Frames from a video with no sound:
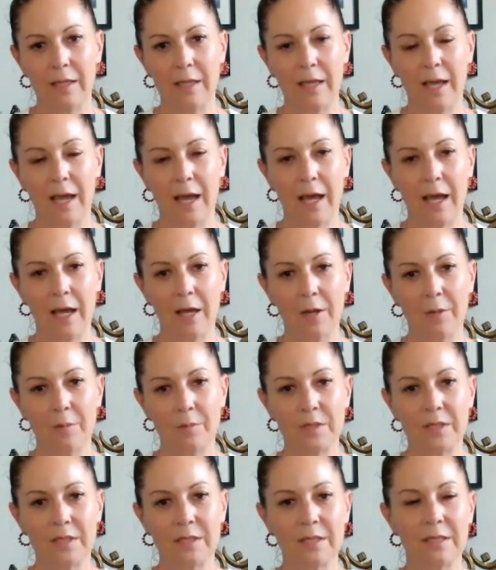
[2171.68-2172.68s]
and the
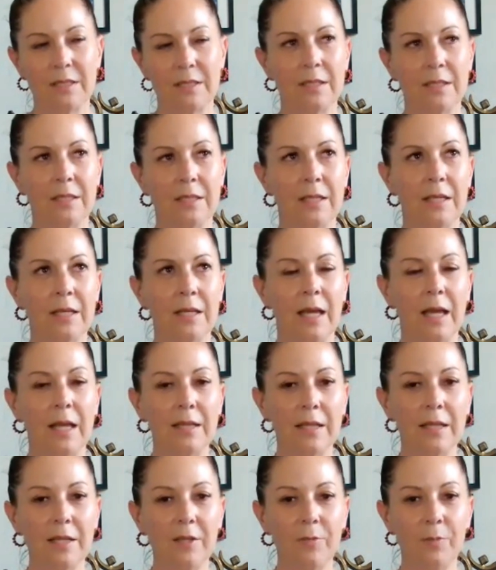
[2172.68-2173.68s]
arms
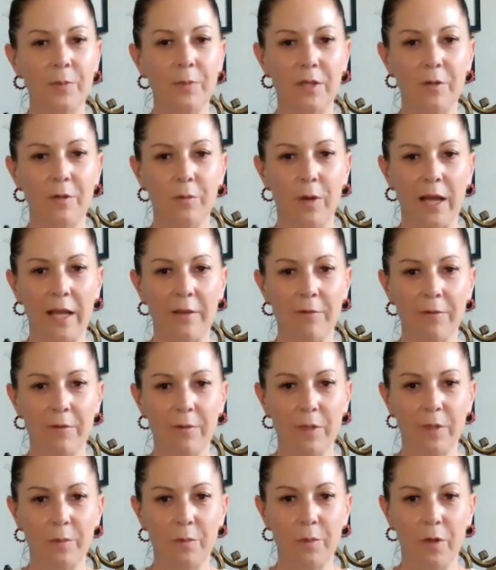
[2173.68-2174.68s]
a little bit
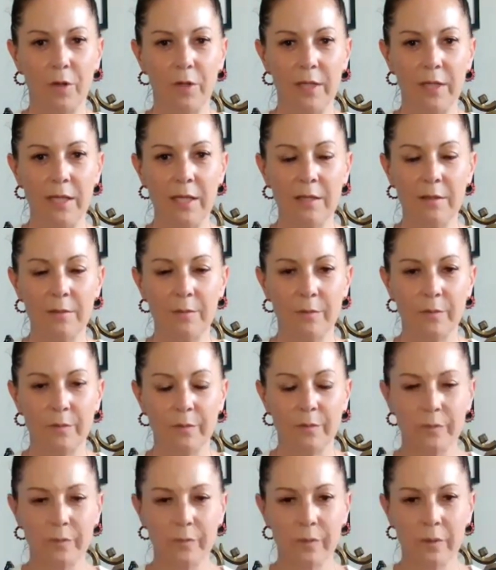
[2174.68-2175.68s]
away from the body
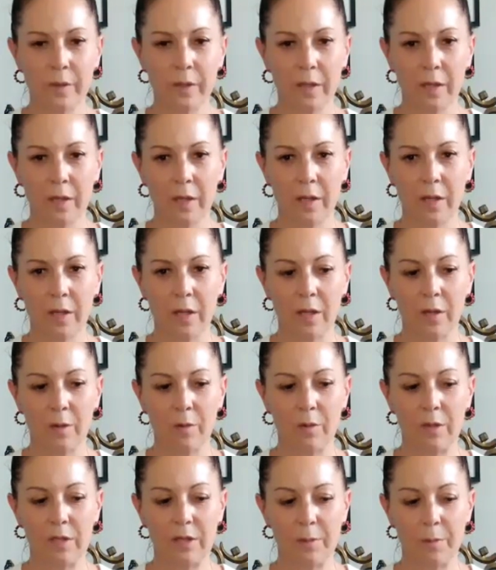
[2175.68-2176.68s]

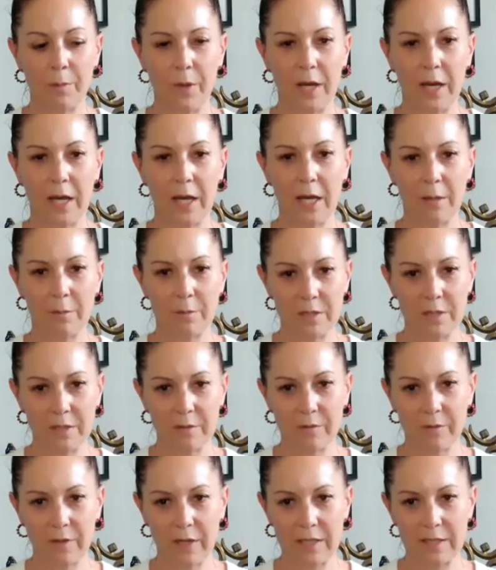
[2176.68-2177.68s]
with the
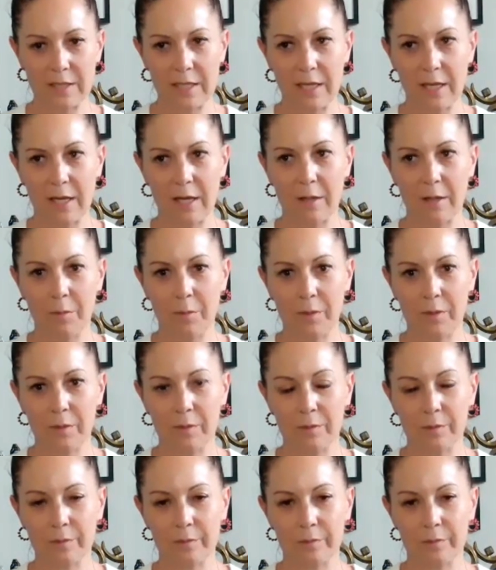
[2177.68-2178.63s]
palms facing up.